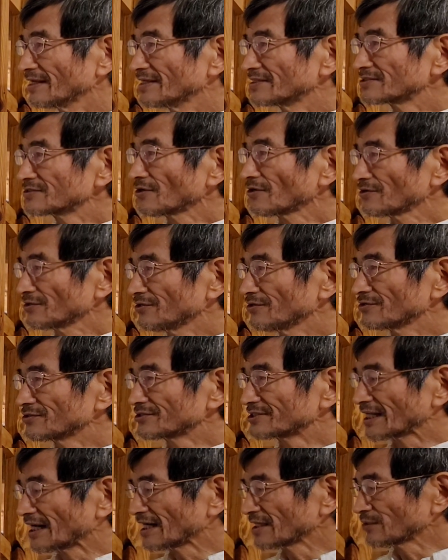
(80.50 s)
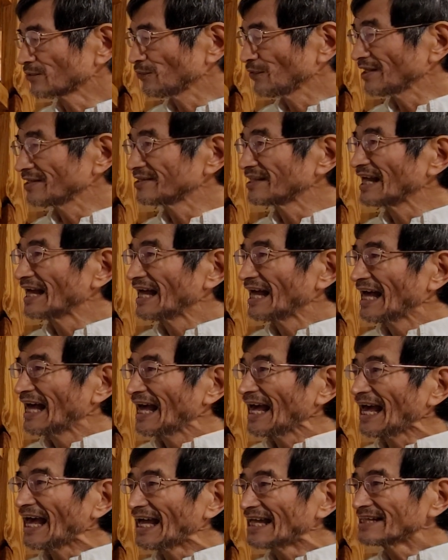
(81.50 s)
So you start with
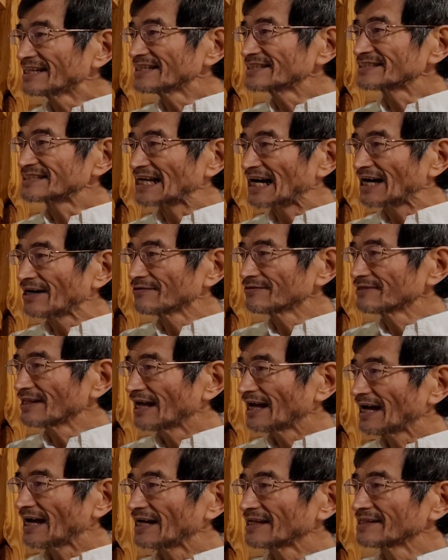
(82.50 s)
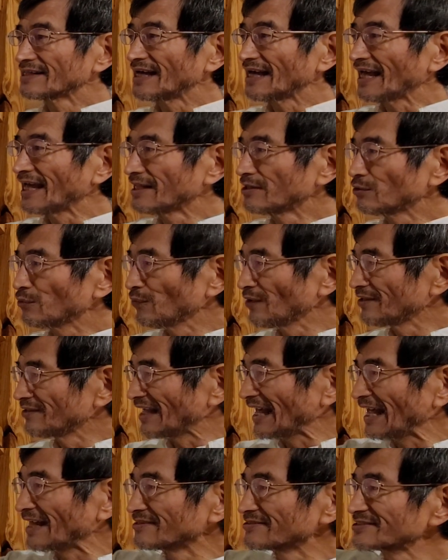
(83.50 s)
N sound and end with
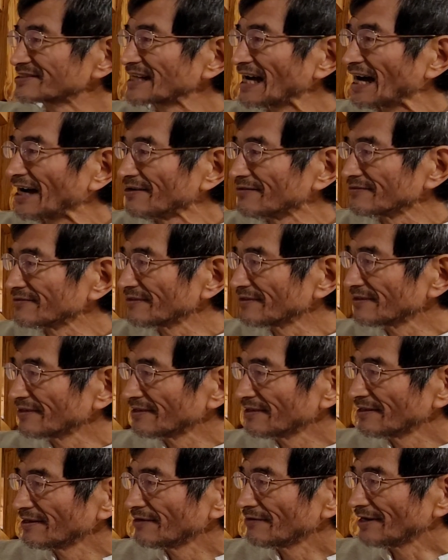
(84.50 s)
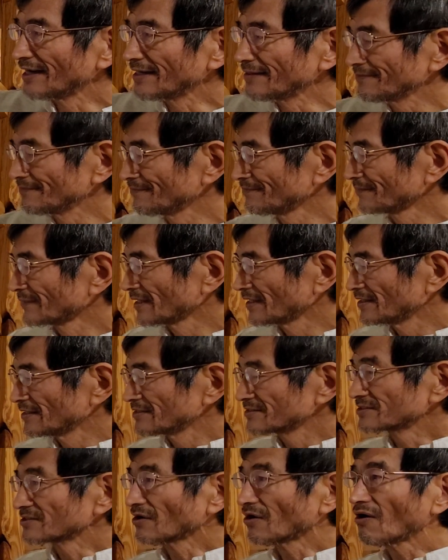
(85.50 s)
N sound, right?
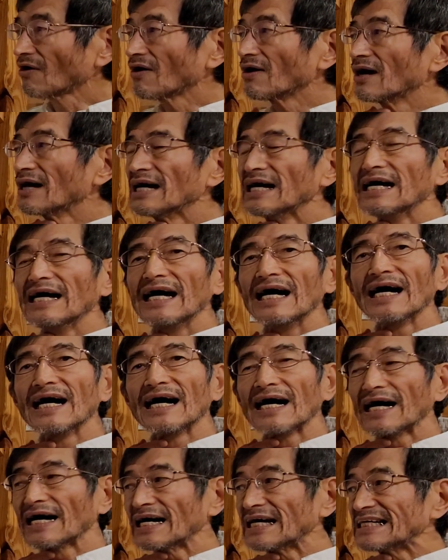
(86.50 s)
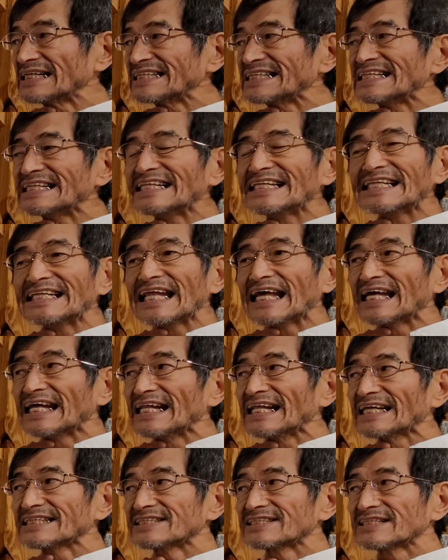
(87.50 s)
So uh,
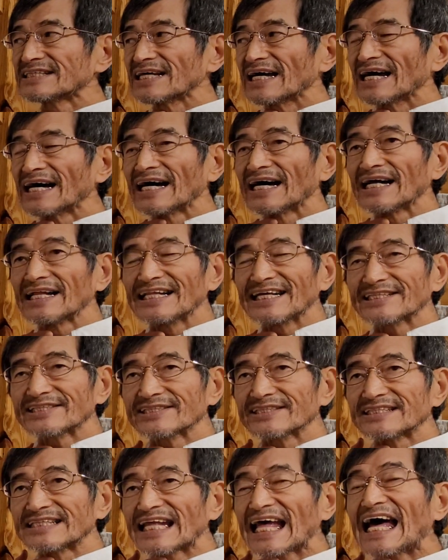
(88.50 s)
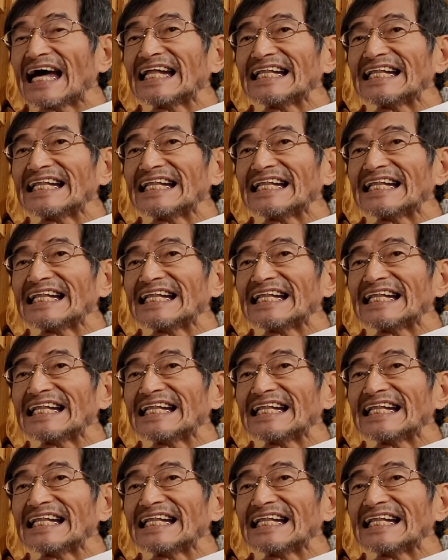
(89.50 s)
let's uh, listen